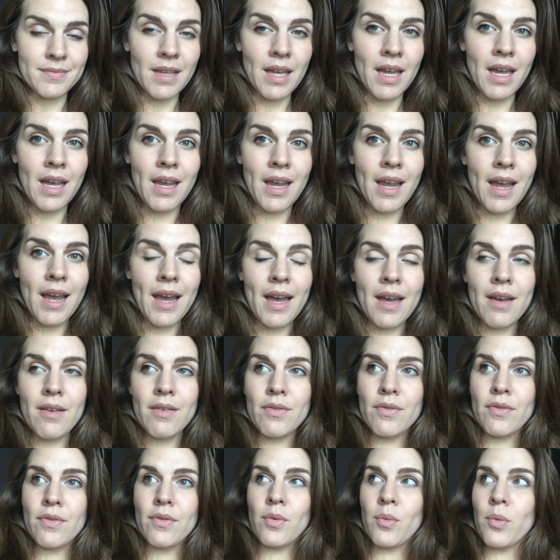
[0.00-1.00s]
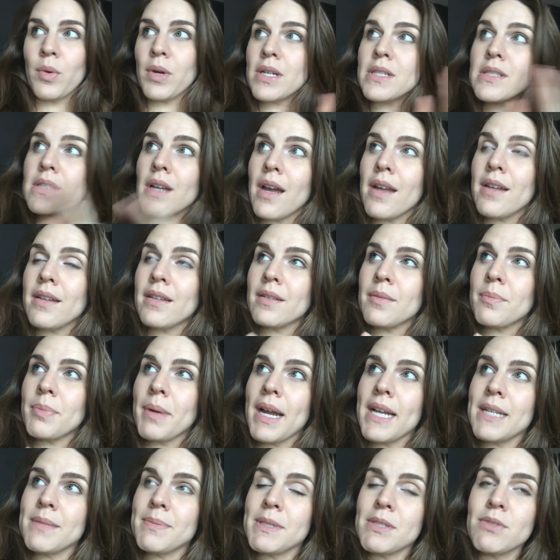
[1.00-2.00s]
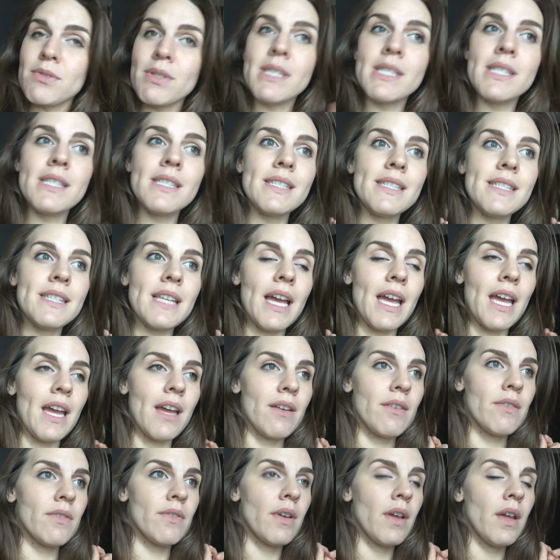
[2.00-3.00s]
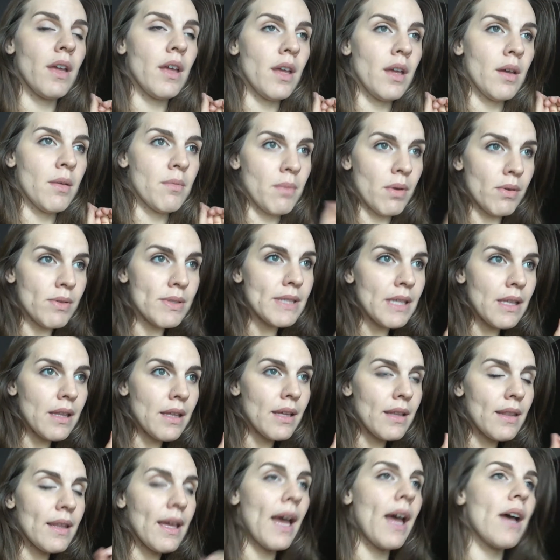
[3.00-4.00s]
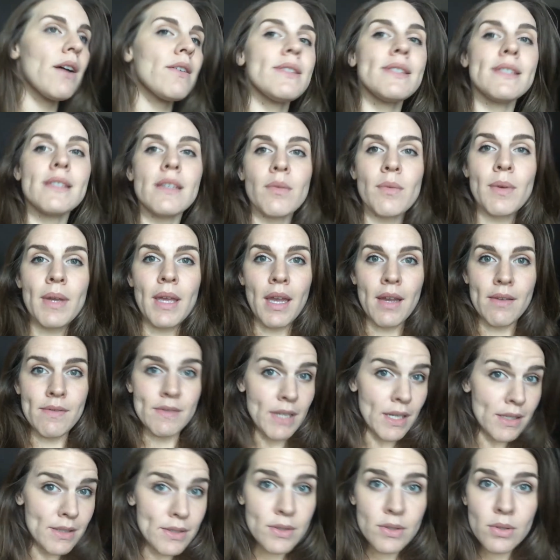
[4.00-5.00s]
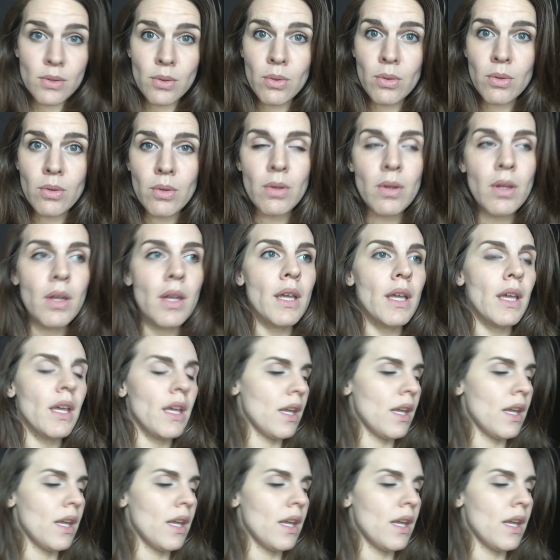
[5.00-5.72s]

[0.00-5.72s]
I have worked on bridesmaids dresses. I have mostly cleaned the house. We have done school.